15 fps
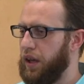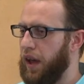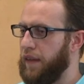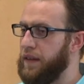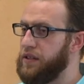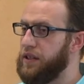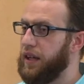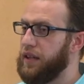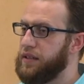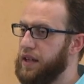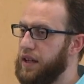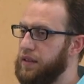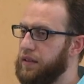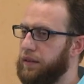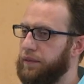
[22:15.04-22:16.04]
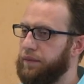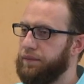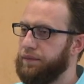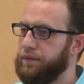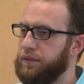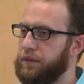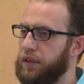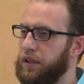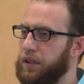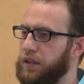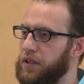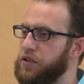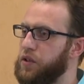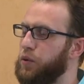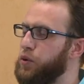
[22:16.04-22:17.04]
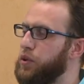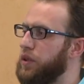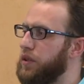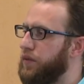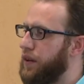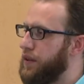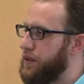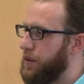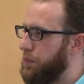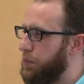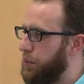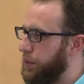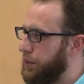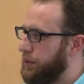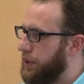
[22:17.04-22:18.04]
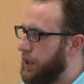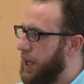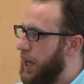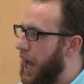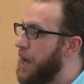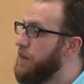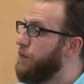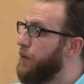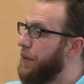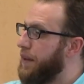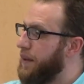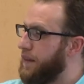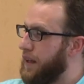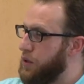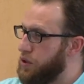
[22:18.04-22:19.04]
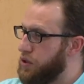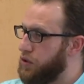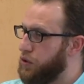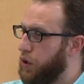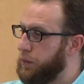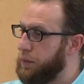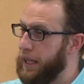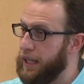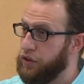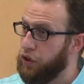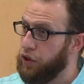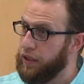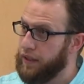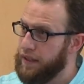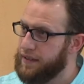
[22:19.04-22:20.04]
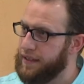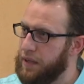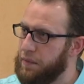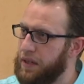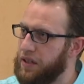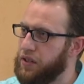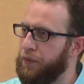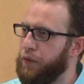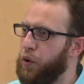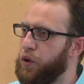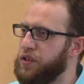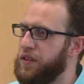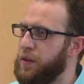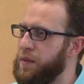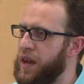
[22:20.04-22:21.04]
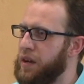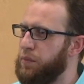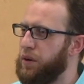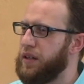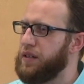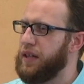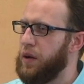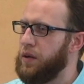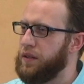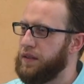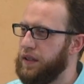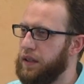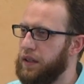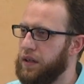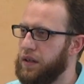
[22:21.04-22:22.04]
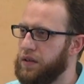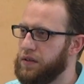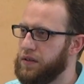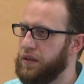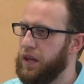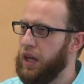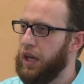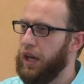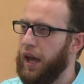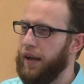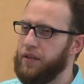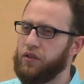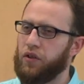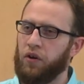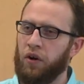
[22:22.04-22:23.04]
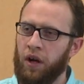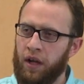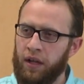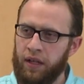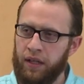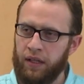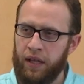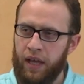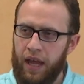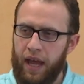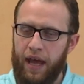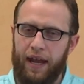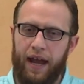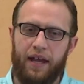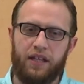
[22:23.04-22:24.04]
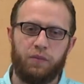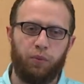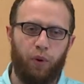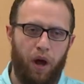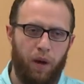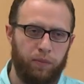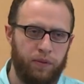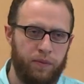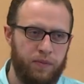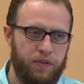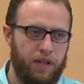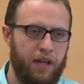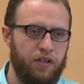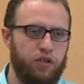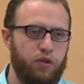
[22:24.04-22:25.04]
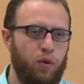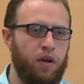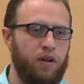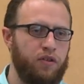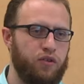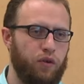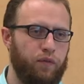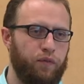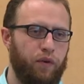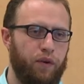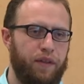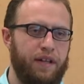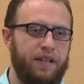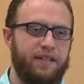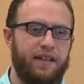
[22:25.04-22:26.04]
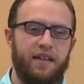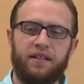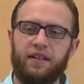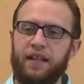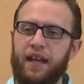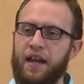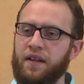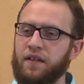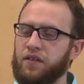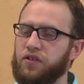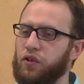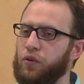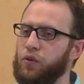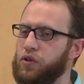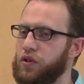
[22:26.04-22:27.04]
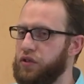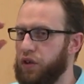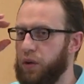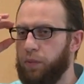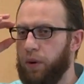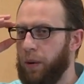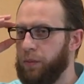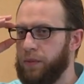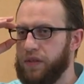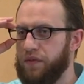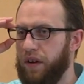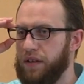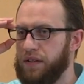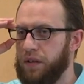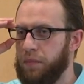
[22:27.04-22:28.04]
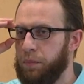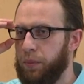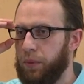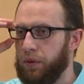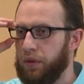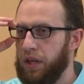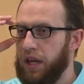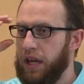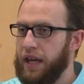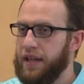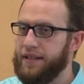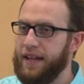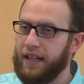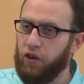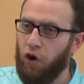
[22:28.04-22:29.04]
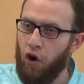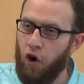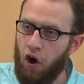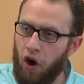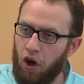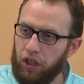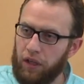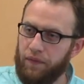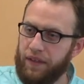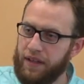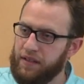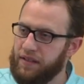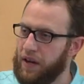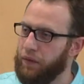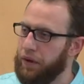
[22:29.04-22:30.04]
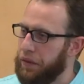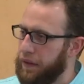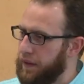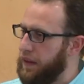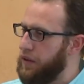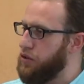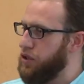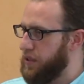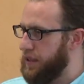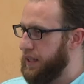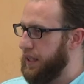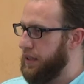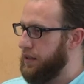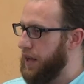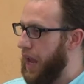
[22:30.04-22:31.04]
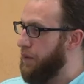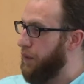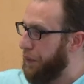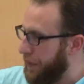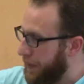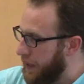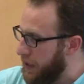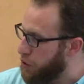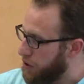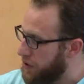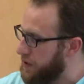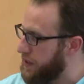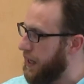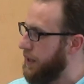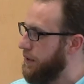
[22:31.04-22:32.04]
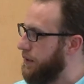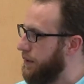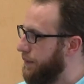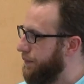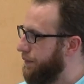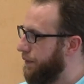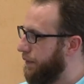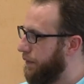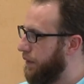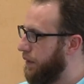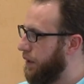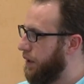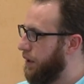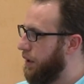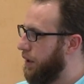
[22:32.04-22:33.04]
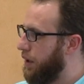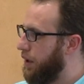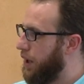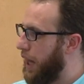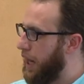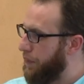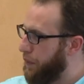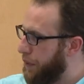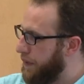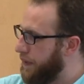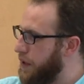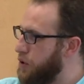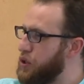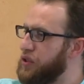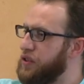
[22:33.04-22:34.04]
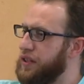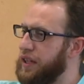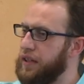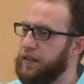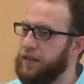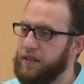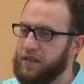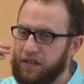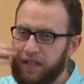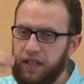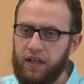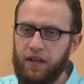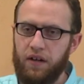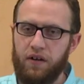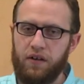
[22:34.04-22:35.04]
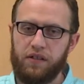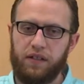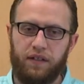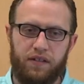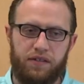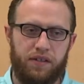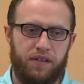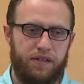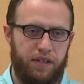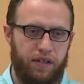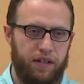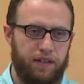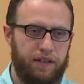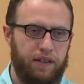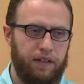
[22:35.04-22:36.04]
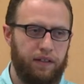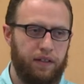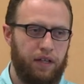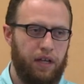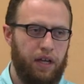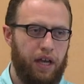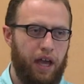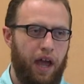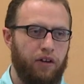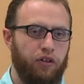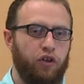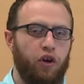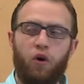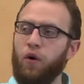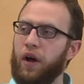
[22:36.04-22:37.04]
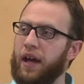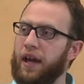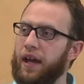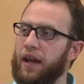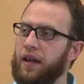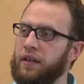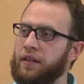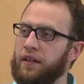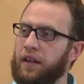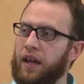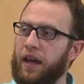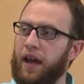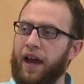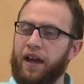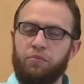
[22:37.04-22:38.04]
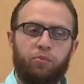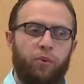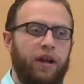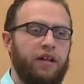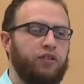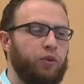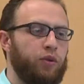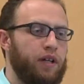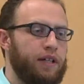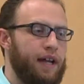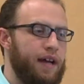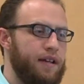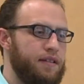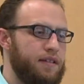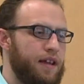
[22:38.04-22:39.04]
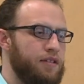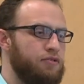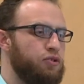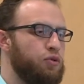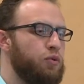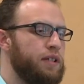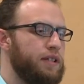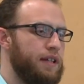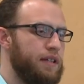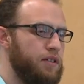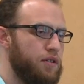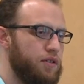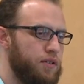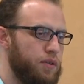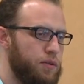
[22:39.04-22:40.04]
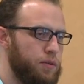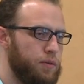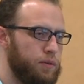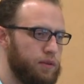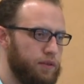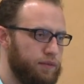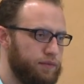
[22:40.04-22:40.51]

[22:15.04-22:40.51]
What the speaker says: And the Sheikh said, the solution is very simple. Everything that you just told me, and during these 10 minutes, of course, the man breaks down in tears, and is crying, and has problems, and so on and so forth. And he says, in the end, the solution to your problem is very simple. Take all of this, everything that you just did, everything that you just said, and everything that you just did, these tears and this sincerity, and go ahead and pray 2 rak'ahs and do it in your sujood.